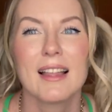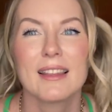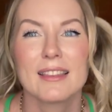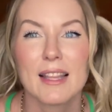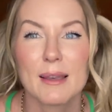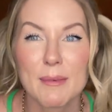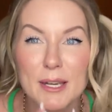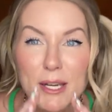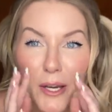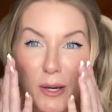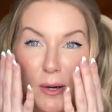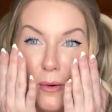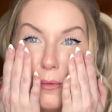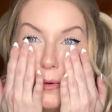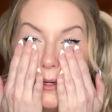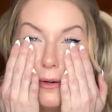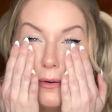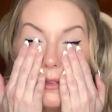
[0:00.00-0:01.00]
Let me
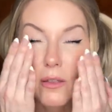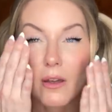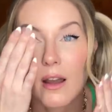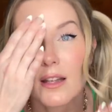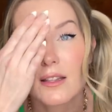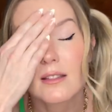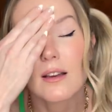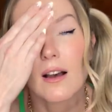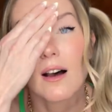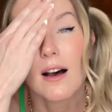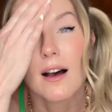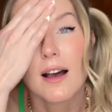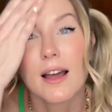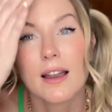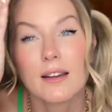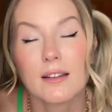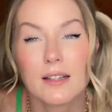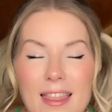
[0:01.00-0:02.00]
know your thoughts
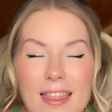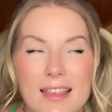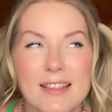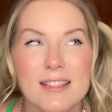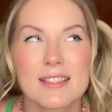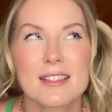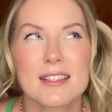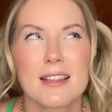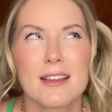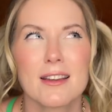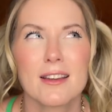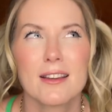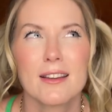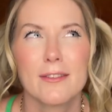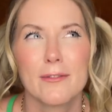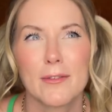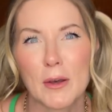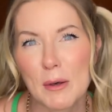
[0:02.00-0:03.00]
on this
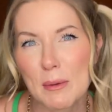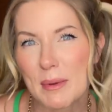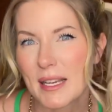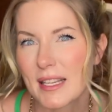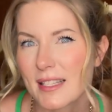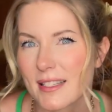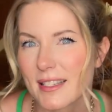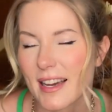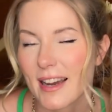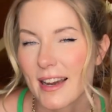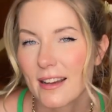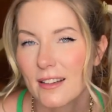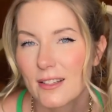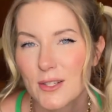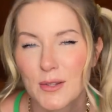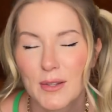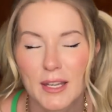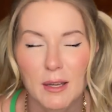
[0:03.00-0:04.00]
filming
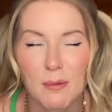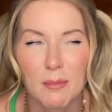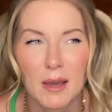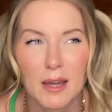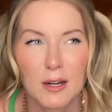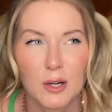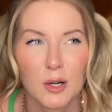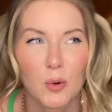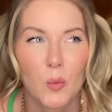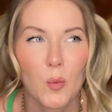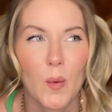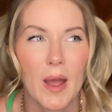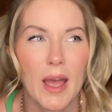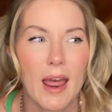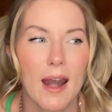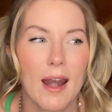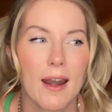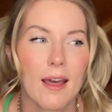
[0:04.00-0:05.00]
style. Do you like it better
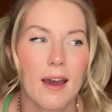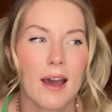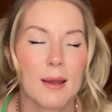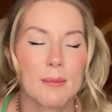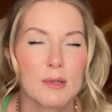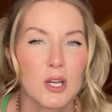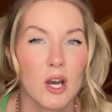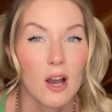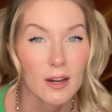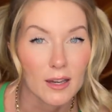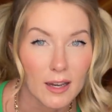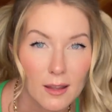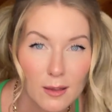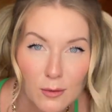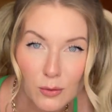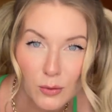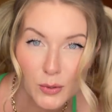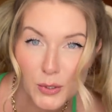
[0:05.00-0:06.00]
when I'm talking
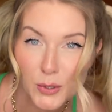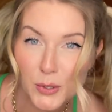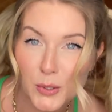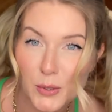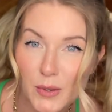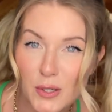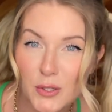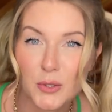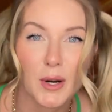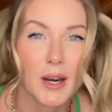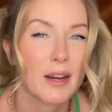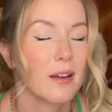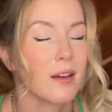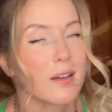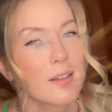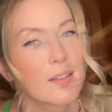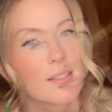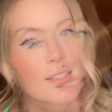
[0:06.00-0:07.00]
through the
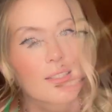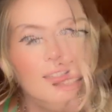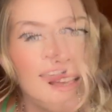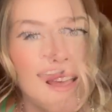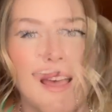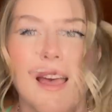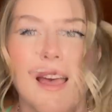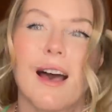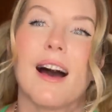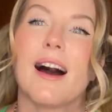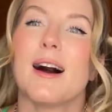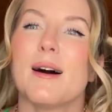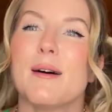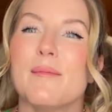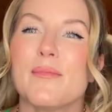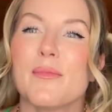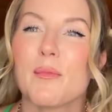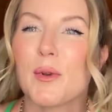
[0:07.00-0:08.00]
try-ons?
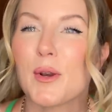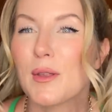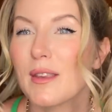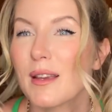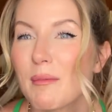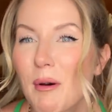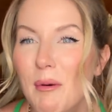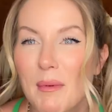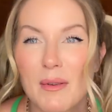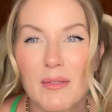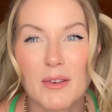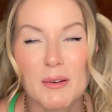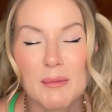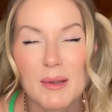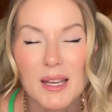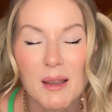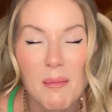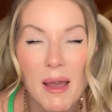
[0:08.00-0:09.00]
Um, what do you think about me
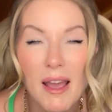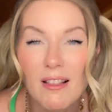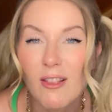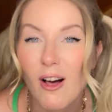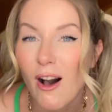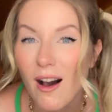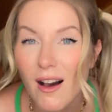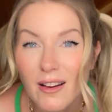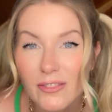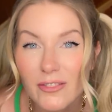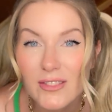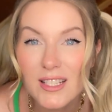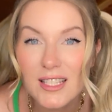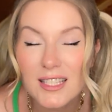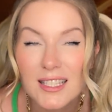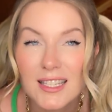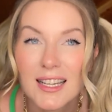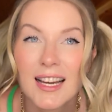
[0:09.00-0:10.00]
filming in my
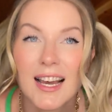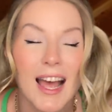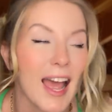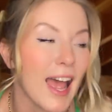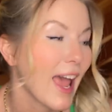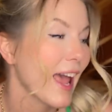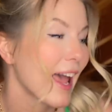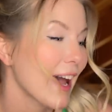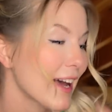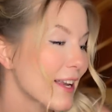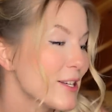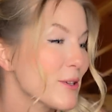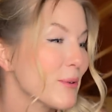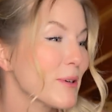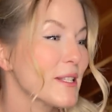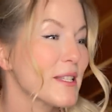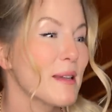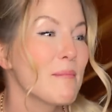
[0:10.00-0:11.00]
loft? And do
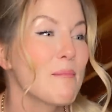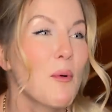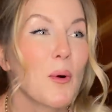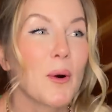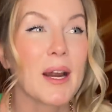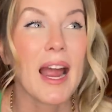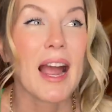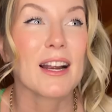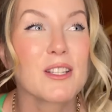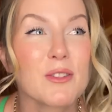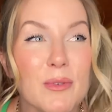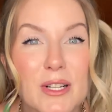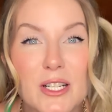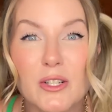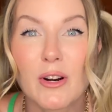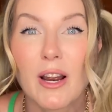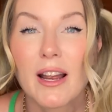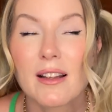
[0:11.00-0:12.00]
you want to see more
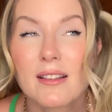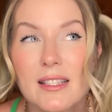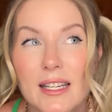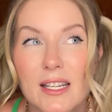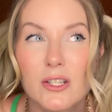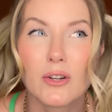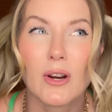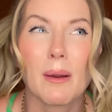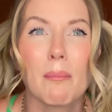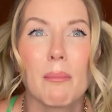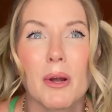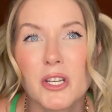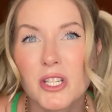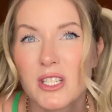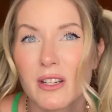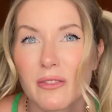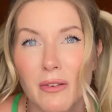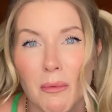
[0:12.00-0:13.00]
activewear try-ons? I could try a
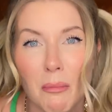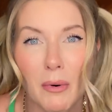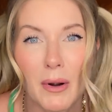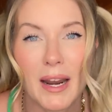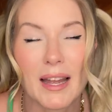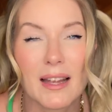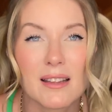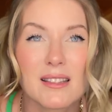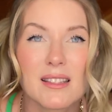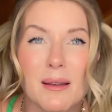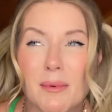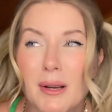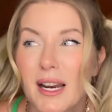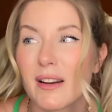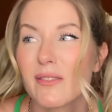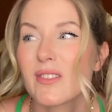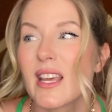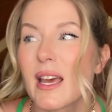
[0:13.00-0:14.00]
bunch of different brands. I'm
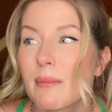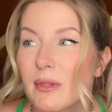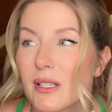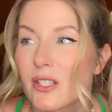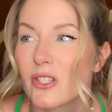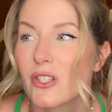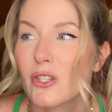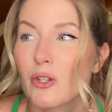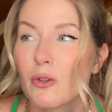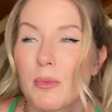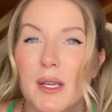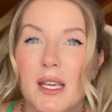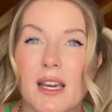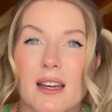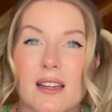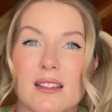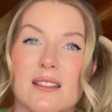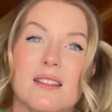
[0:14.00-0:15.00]
kind of tempted to
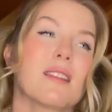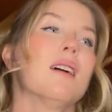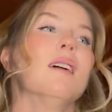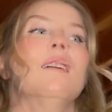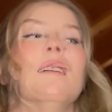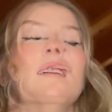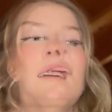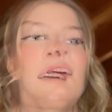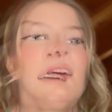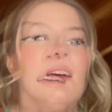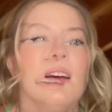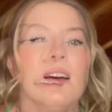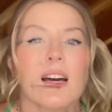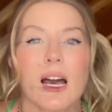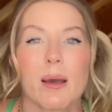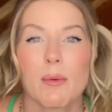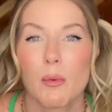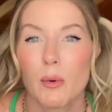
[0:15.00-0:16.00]
because
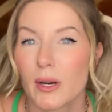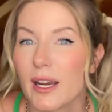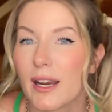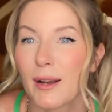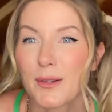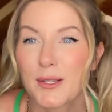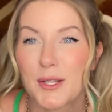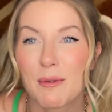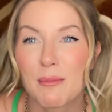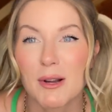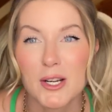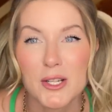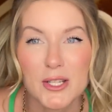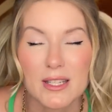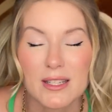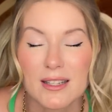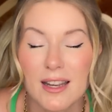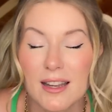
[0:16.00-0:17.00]
I've been working out so
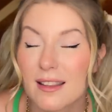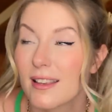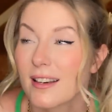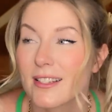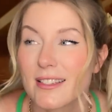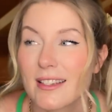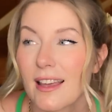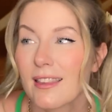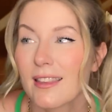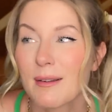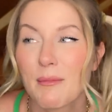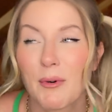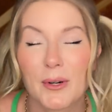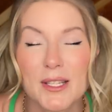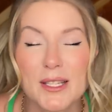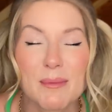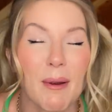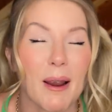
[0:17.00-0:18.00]
much, and there's nothing
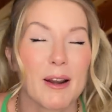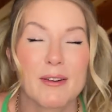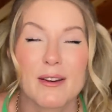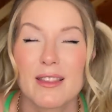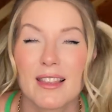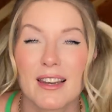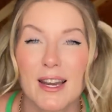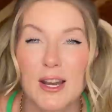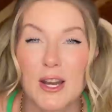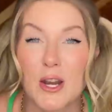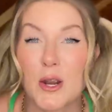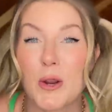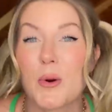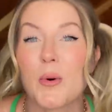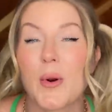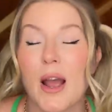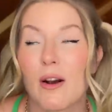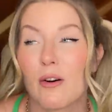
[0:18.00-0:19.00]
more inspiring than a
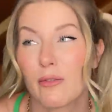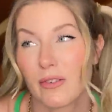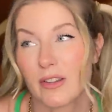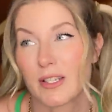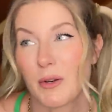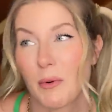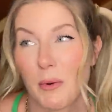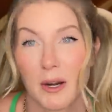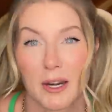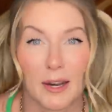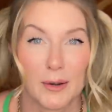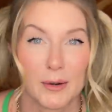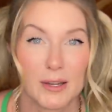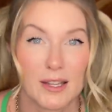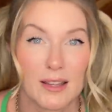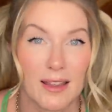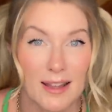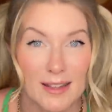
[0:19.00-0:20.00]
new outfit to work out
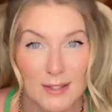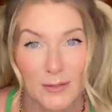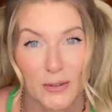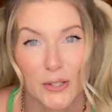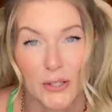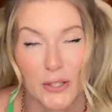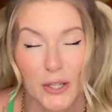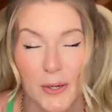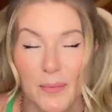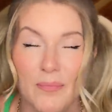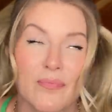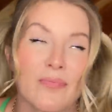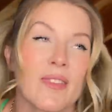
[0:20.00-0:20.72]
in, that's for sure.